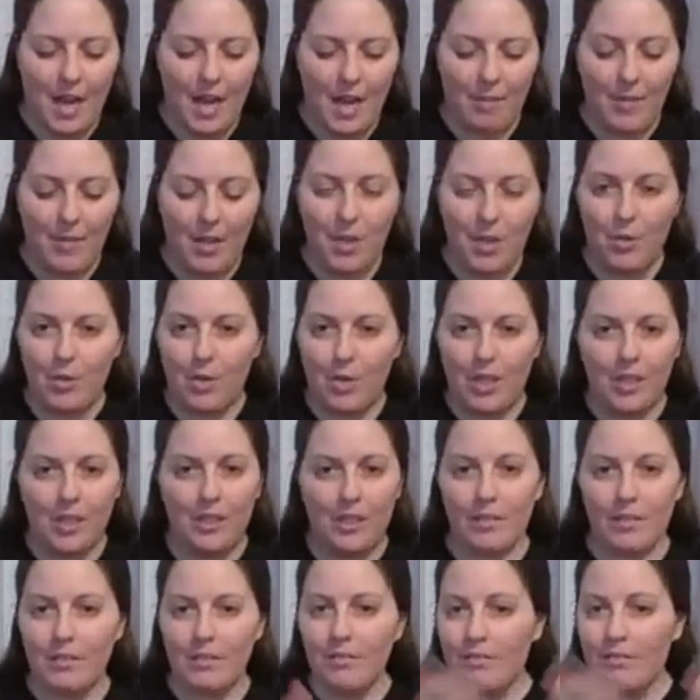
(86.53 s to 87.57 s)
that you
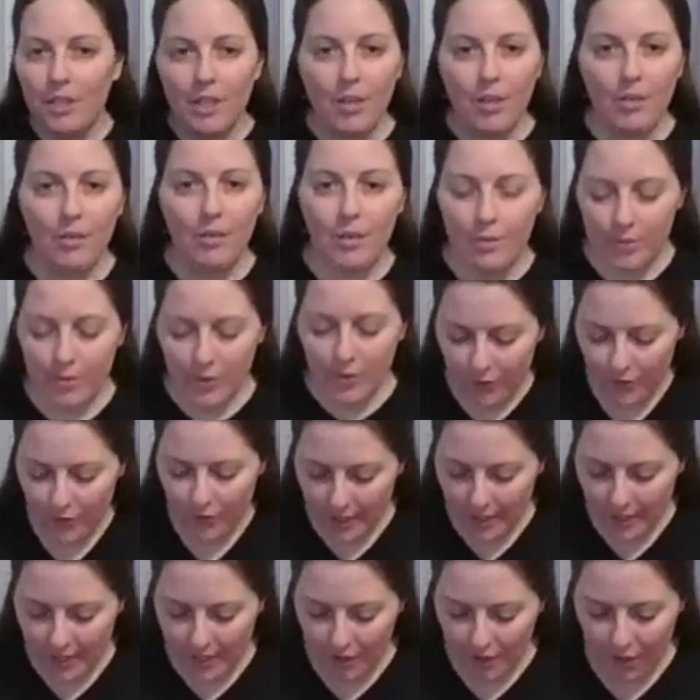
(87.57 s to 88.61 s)
can, use for
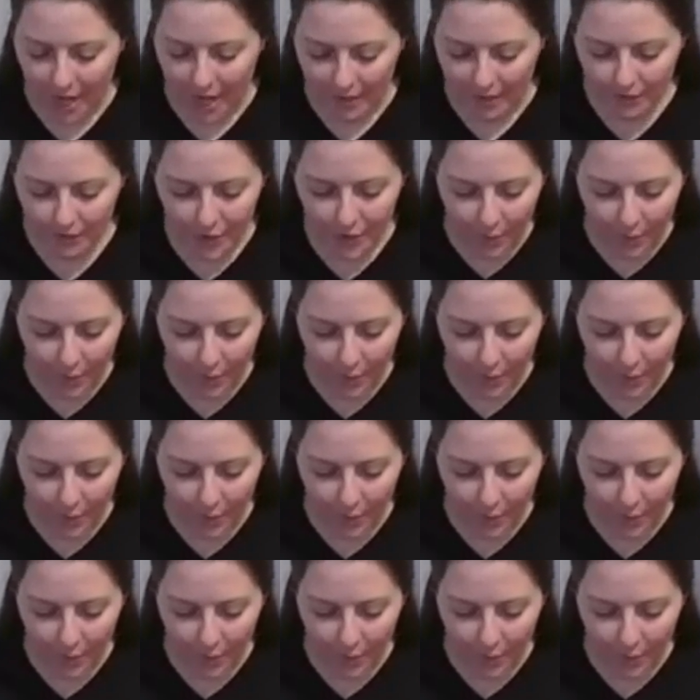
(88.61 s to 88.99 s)
today's craft.